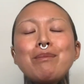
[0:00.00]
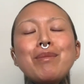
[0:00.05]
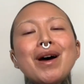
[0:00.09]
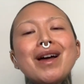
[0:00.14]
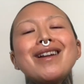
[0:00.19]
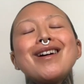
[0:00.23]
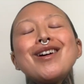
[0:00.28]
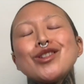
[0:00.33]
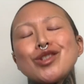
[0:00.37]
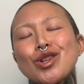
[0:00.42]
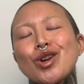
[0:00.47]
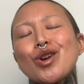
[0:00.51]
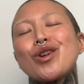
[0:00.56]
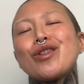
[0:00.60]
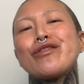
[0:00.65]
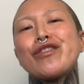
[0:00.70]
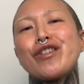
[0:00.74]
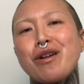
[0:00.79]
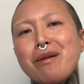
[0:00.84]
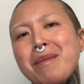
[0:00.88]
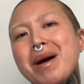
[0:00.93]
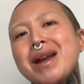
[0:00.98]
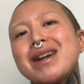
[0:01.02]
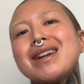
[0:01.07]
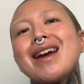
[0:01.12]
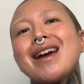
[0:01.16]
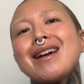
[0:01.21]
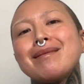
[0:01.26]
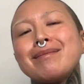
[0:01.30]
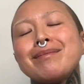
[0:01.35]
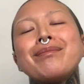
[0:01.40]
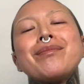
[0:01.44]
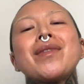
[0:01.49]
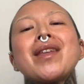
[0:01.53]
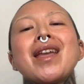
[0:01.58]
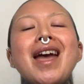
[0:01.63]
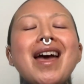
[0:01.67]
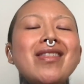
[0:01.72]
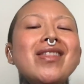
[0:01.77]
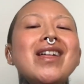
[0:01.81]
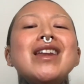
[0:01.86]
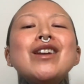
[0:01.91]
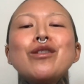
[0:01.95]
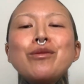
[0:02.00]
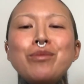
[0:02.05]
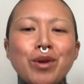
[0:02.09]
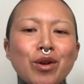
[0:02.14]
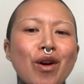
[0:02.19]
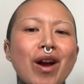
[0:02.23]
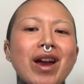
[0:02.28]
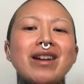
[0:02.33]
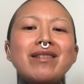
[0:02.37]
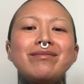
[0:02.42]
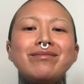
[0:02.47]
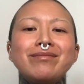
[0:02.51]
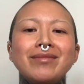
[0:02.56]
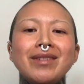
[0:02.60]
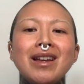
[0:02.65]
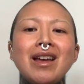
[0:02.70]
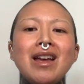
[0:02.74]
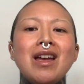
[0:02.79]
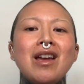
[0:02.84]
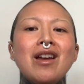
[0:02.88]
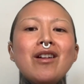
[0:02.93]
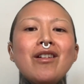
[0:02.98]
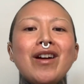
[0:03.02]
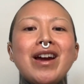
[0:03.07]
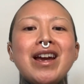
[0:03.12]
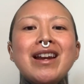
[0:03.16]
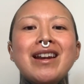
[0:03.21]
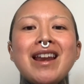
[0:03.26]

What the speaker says: but I'll start over on Monday and then it'll be great, right?